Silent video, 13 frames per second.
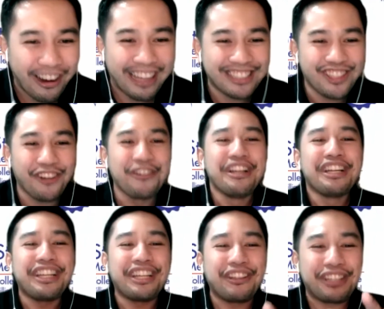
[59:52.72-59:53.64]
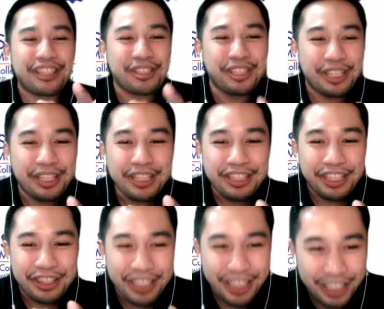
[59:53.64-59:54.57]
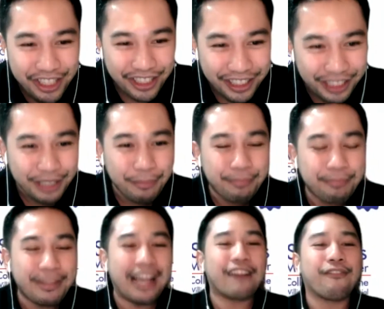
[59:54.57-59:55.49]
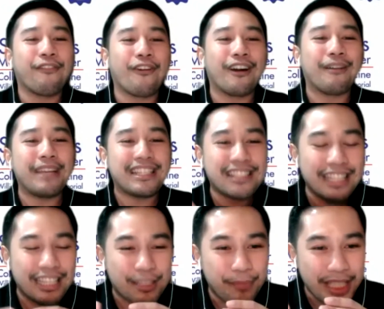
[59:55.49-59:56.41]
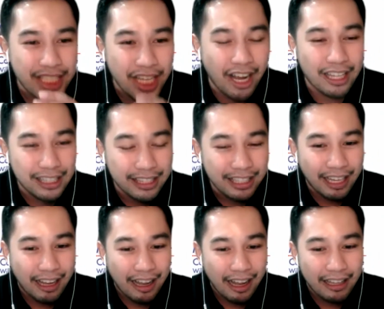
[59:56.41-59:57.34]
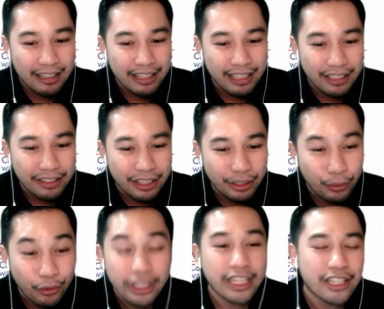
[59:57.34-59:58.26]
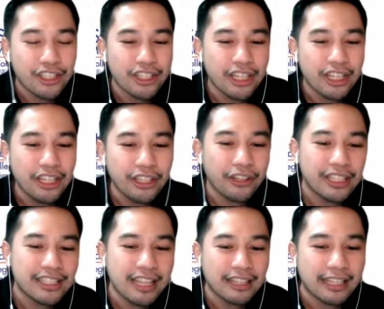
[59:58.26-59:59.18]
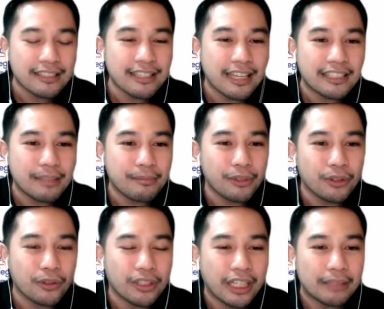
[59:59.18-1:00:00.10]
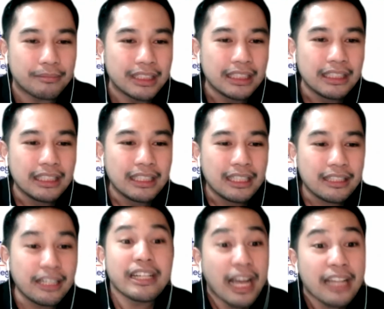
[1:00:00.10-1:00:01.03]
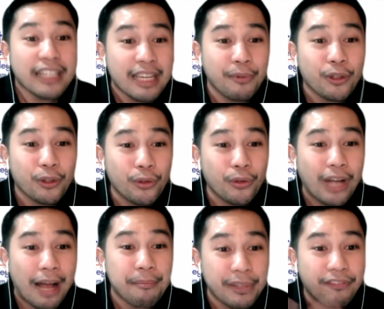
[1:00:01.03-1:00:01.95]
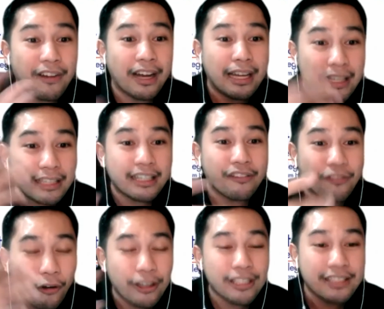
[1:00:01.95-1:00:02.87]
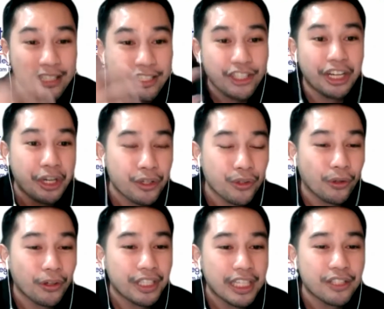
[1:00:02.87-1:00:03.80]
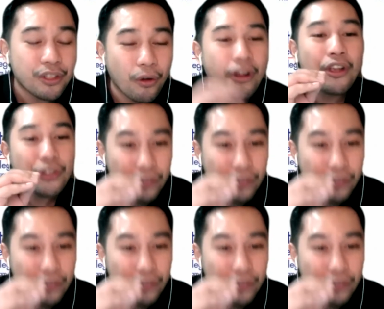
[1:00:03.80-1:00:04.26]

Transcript: right so you know this the, the digital platform is is beyond uh, their their reach you know it's not accessible to them they're not able to amplify their voices and share their stories. And so, so